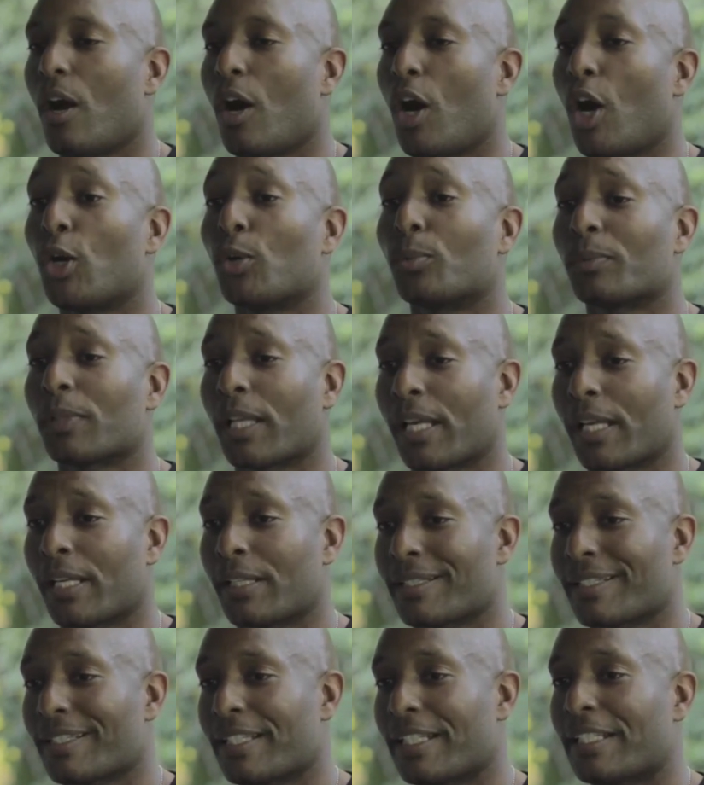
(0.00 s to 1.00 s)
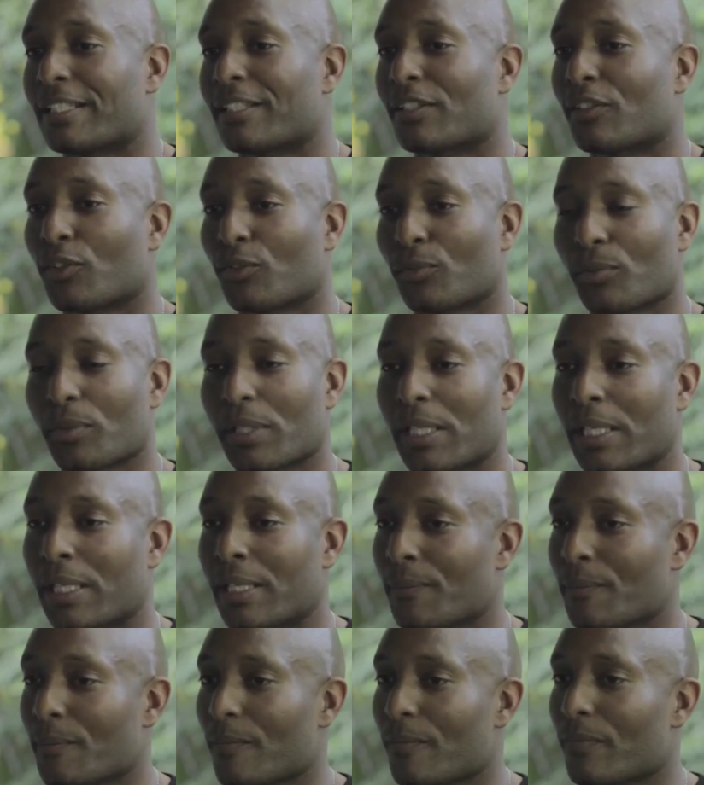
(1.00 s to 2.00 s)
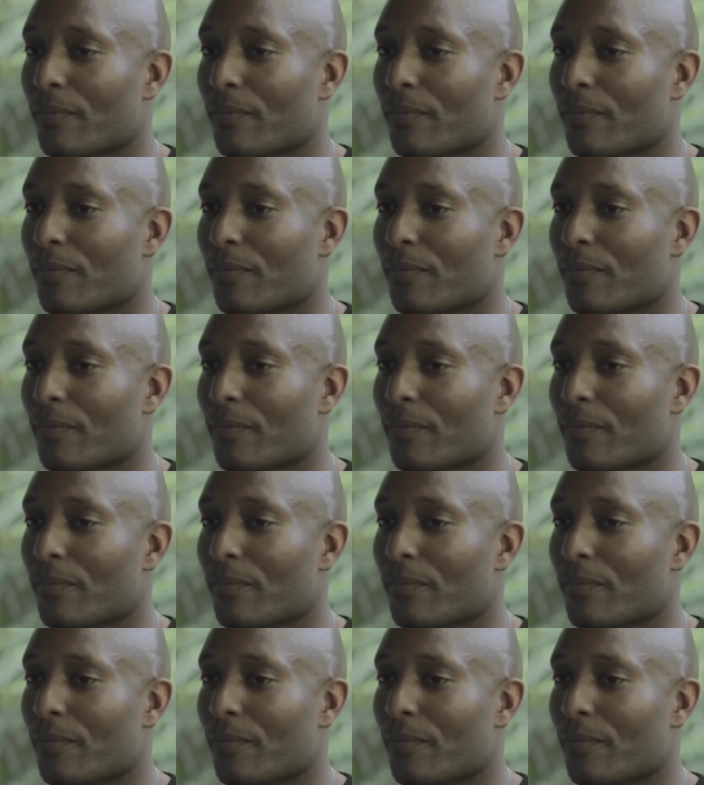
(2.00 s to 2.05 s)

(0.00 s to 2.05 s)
Homeland Season 3.